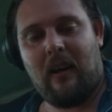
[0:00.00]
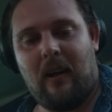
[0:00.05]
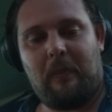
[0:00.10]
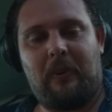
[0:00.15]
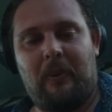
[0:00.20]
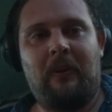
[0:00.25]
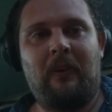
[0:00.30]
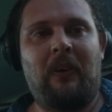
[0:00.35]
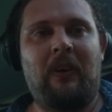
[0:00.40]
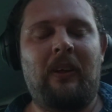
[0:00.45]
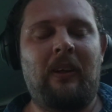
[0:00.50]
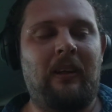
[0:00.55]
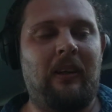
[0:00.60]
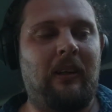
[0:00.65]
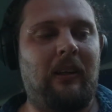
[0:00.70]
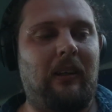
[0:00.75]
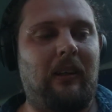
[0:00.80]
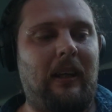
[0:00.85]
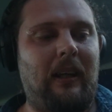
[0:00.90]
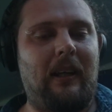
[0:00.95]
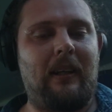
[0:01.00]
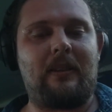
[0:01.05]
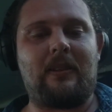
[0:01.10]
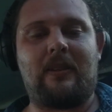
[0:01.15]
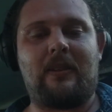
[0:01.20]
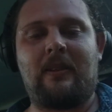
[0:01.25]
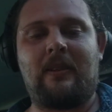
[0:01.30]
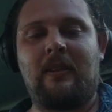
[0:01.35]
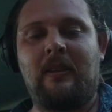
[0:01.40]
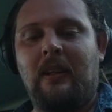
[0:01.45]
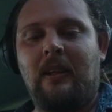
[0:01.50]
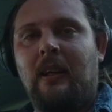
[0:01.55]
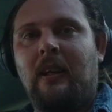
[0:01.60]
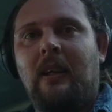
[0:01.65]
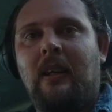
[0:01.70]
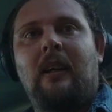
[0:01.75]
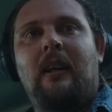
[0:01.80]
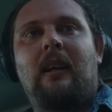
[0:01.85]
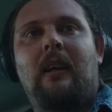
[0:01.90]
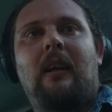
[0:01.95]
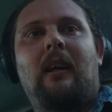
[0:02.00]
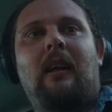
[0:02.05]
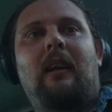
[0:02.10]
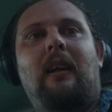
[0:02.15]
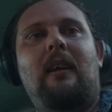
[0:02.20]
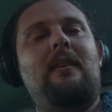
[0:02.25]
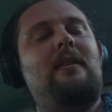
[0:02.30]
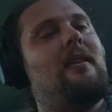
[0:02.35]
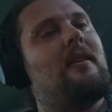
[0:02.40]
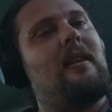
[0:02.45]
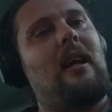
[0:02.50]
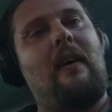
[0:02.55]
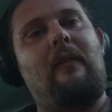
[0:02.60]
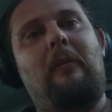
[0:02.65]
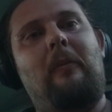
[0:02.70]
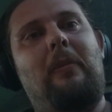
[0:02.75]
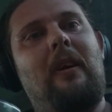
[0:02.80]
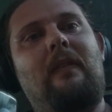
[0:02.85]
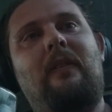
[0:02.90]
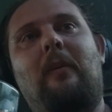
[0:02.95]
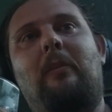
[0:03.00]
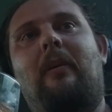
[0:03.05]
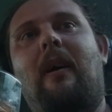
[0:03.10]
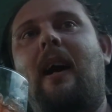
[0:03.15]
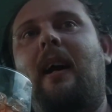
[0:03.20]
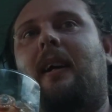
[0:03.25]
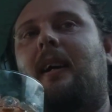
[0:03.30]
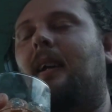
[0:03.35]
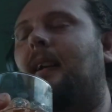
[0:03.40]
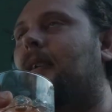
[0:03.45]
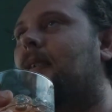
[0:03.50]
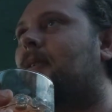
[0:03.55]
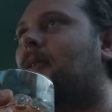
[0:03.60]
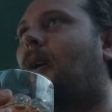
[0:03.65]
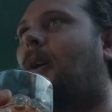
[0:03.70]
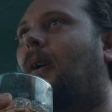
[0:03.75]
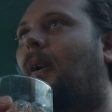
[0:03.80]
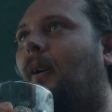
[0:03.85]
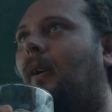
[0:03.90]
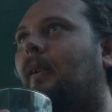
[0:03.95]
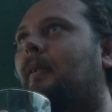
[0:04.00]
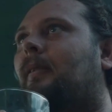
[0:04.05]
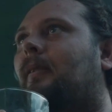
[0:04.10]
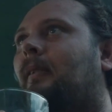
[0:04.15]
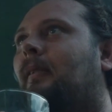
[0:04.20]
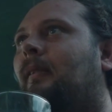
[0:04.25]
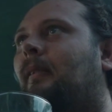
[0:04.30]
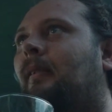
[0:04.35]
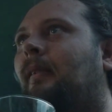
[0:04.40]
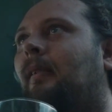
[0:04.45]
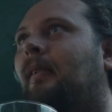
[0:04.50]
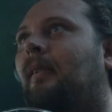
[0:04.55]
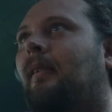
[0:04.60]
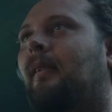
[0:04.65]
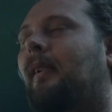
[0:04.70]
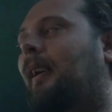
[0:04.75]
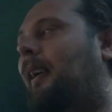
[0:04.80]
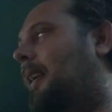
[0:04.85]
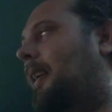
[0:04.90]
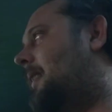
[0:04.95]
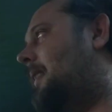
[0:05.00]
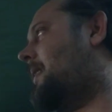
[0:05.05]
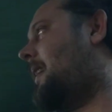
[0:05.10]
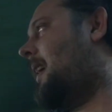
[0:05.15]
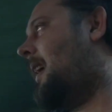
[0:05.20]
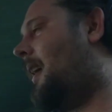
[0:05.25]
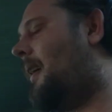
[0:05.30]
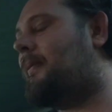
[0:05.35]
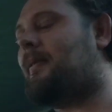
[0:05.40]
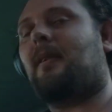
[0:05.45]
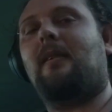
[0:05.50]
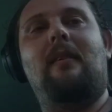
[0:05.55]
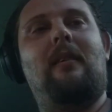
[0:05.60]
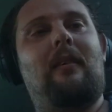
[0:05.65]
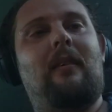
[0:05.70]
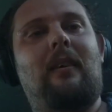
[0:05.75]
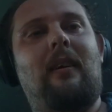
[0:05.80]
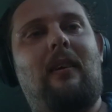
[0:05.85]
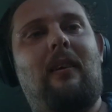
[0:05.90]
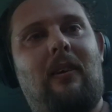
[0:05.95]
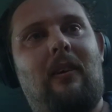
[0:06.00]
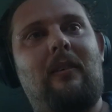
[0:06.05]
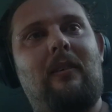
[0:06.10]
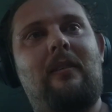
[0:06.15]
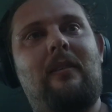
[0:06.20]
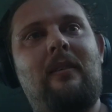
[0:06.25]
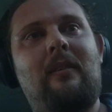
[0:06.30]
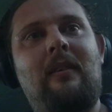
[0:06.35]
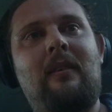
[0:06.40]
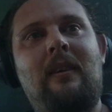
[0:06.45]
up, let's just have a bit of a break. It is hot. It is absolutely hot.